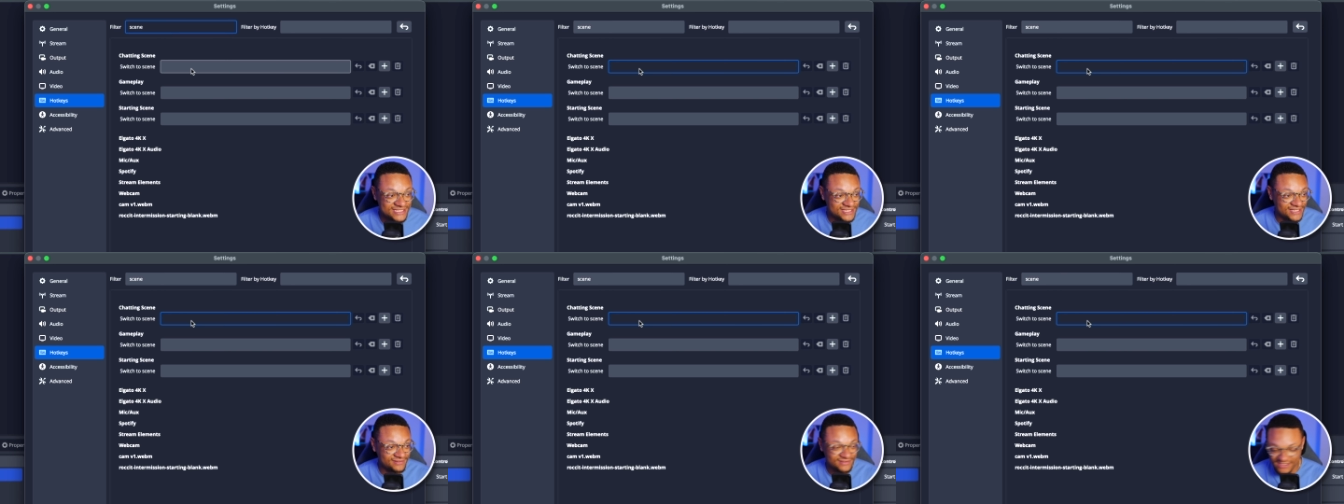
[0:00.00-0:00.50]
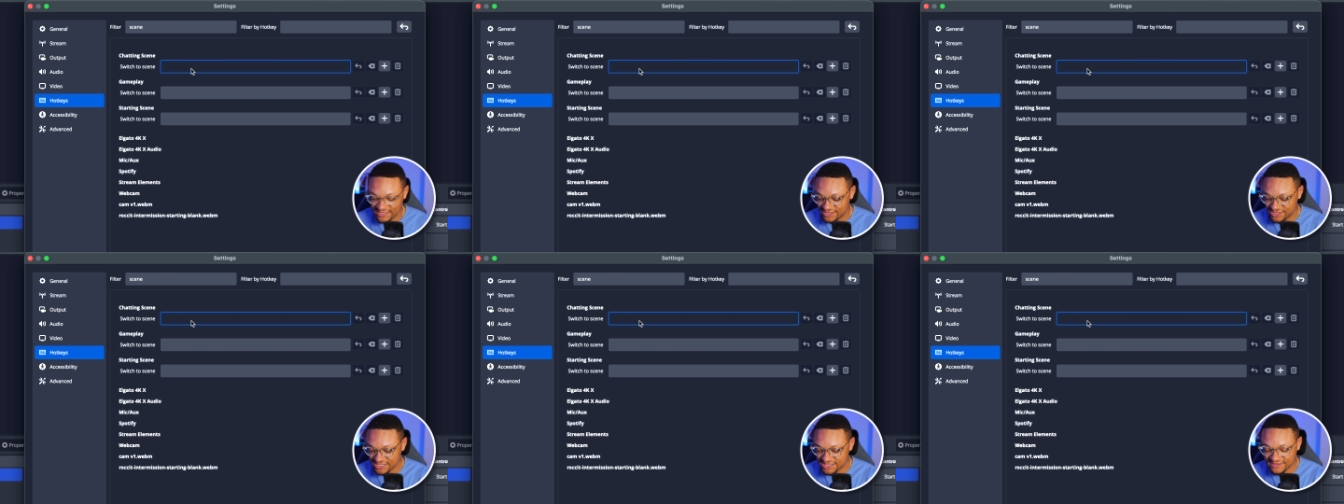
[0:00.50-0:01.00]
So
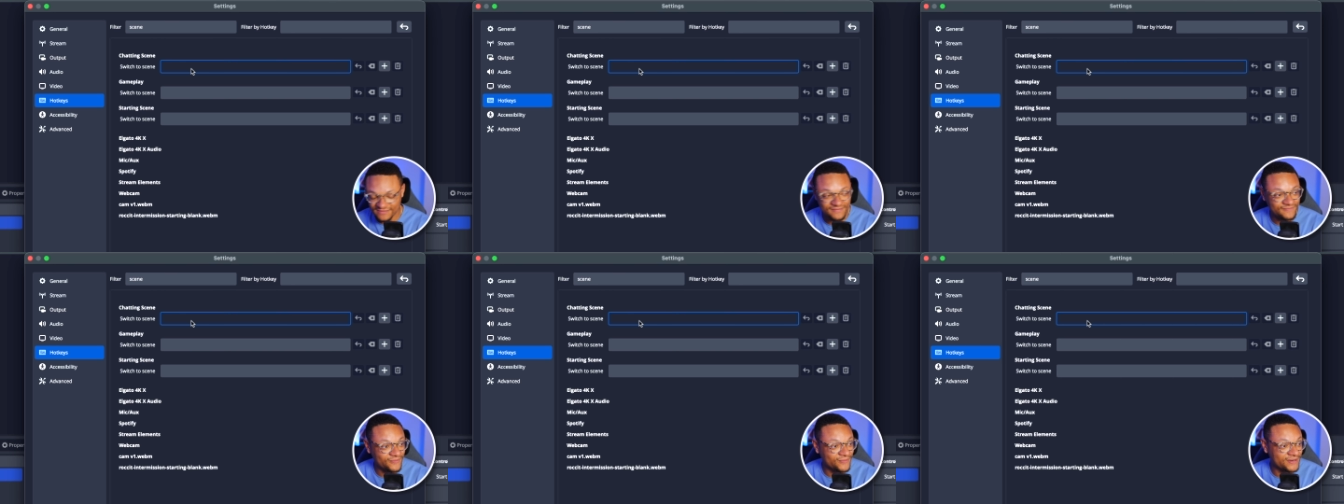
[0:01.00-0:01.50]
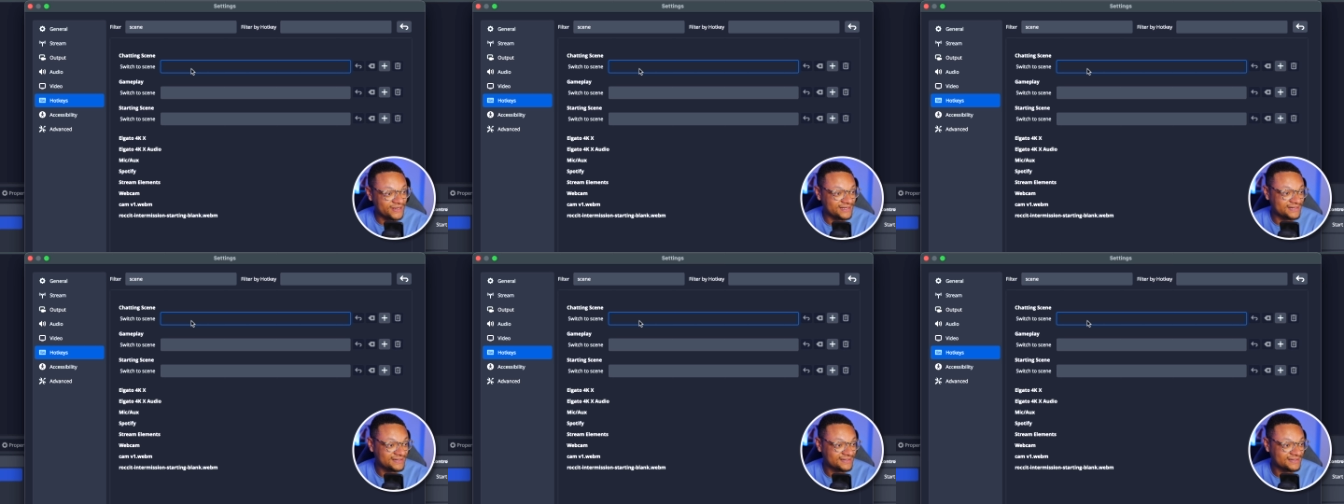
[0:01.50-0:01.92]
just for